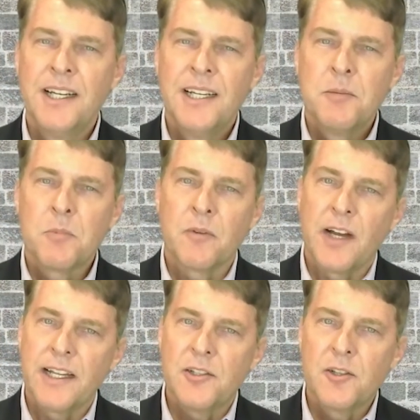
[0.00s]

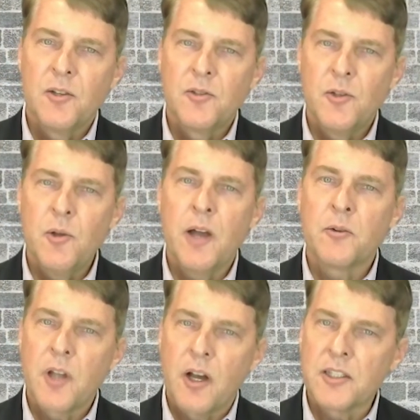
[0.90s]
provides
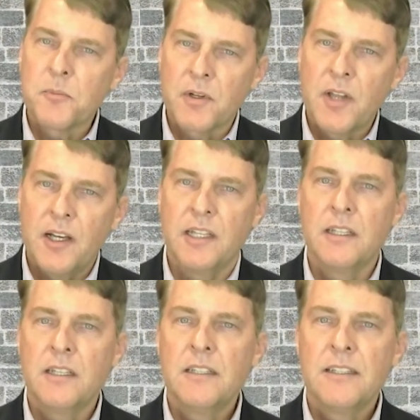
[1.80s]
$200 per
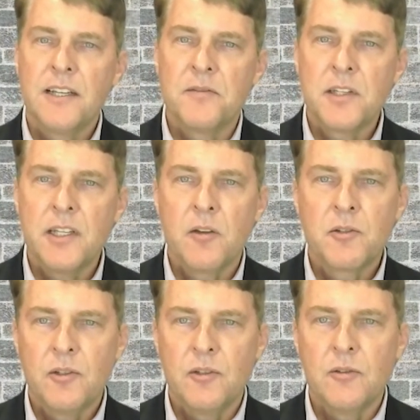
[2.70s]
ton of
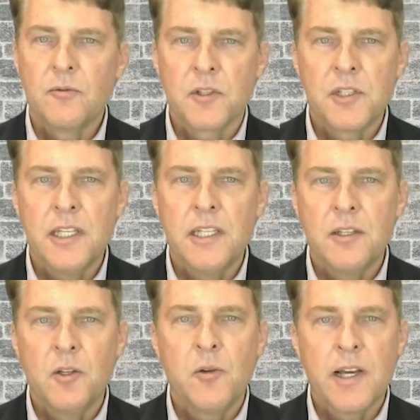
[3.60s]
CO2 for
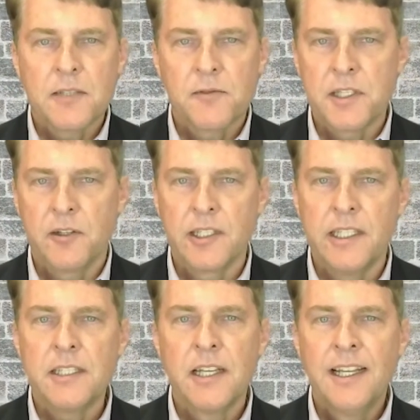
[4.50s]
CCUS
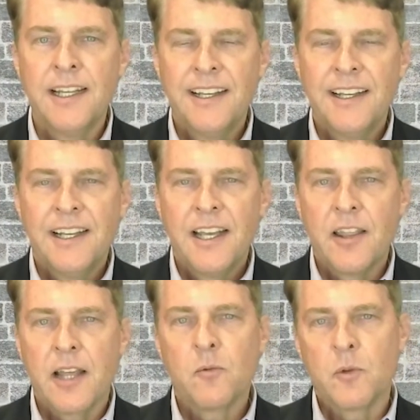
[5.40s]
facilities
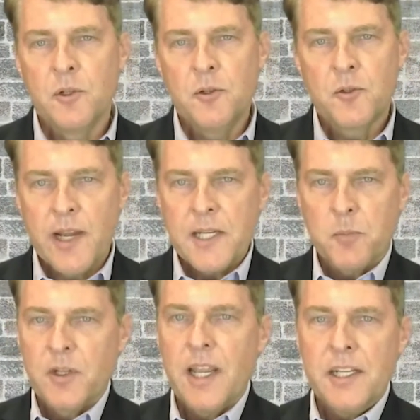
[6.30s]
that reduce
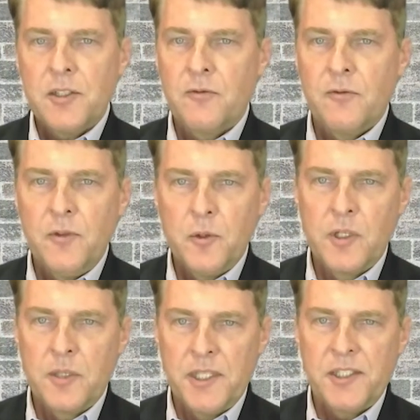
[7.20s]
transportation fuel
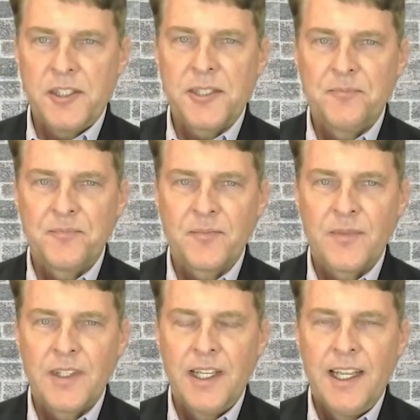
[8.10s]
emissions.
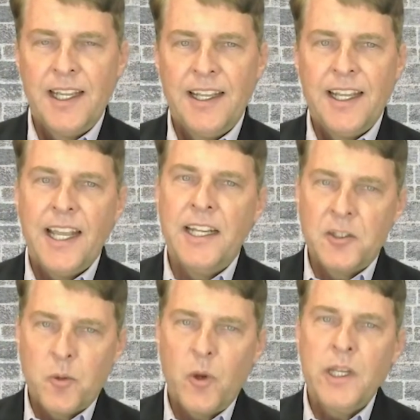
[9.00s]
And in
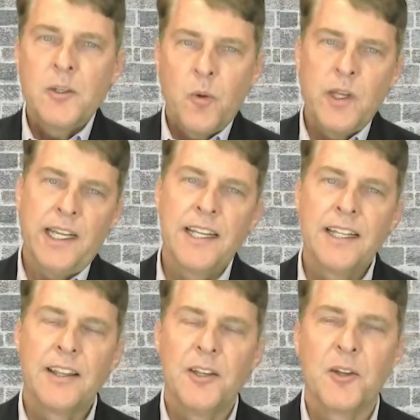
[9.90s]
2020,
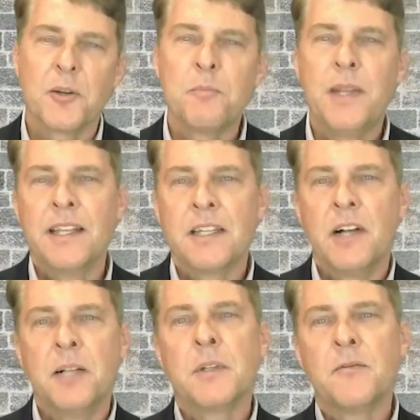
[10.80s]
the European
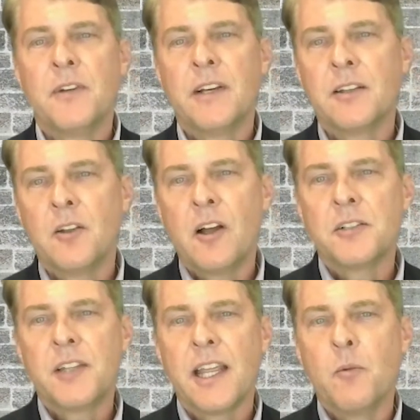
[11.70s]
Development Fund
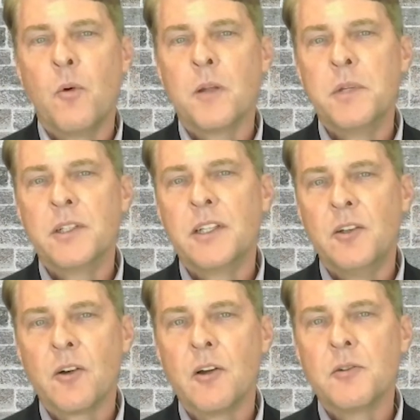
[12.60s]
launched a €1 billion
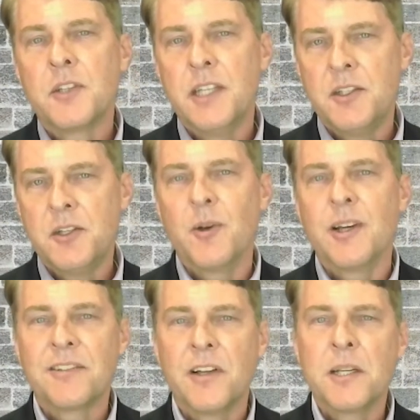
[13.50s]

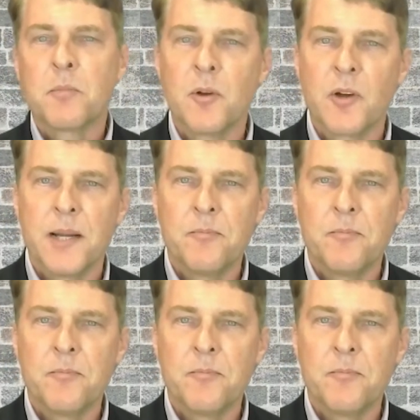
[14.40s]
CCUS funding program.